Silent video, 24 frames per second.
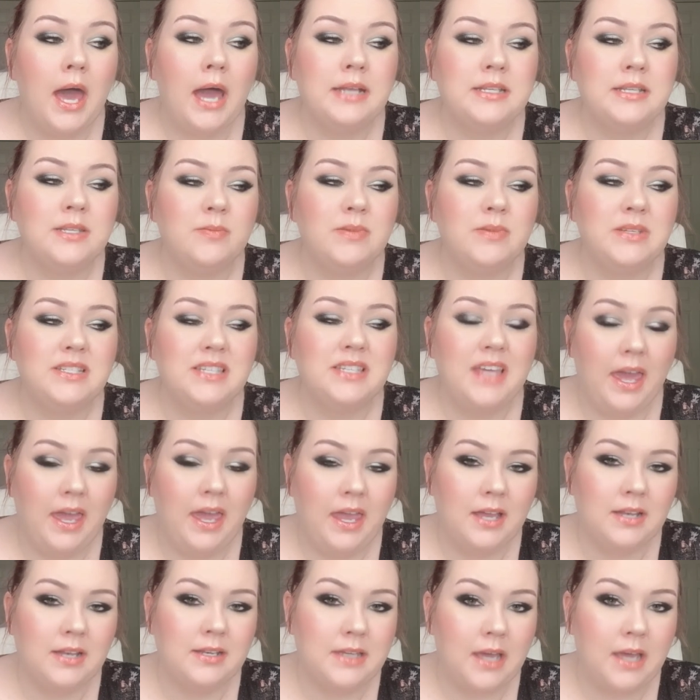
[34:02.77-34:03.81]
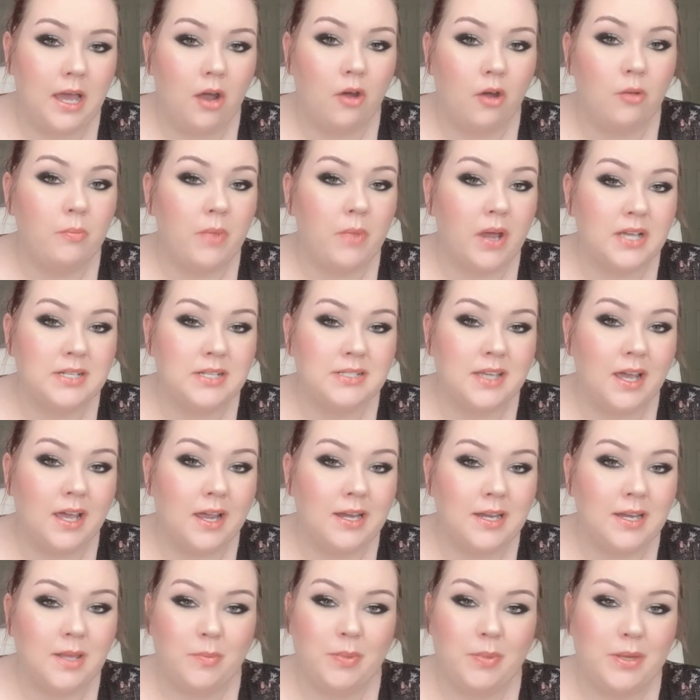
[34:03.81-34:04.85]
to be taken down by a
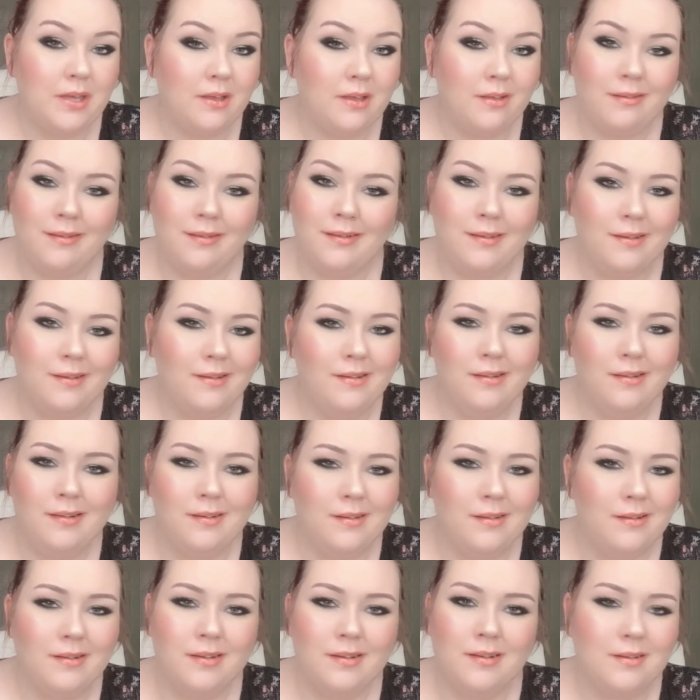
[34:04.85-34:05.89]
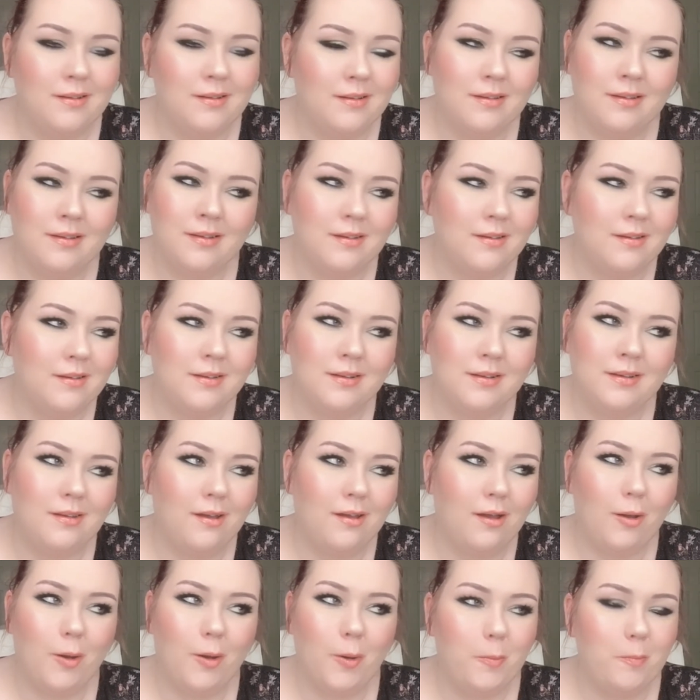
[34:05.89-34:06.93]
tiny pill,
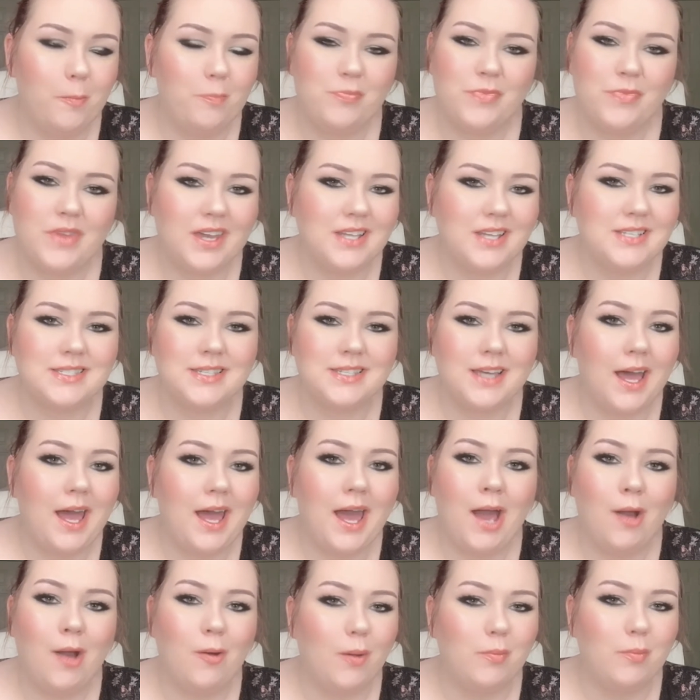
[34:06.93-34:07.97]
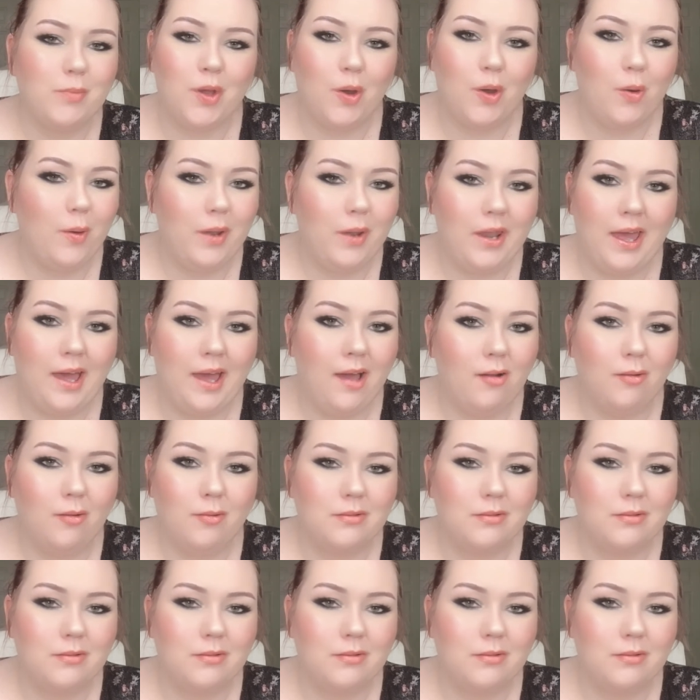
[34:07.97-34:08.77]
no, that is not how I'm going out.